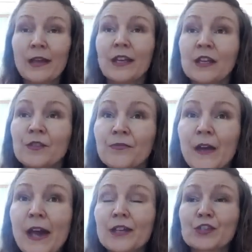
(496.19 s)
In
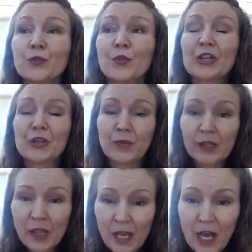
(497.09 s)
fact, what it
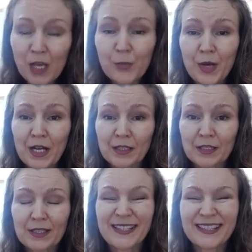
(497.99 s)
will help
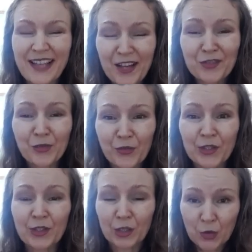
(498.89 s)
us is not to
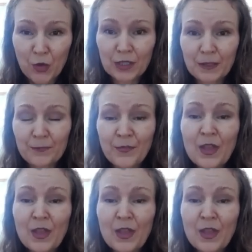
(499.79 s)
feel alone,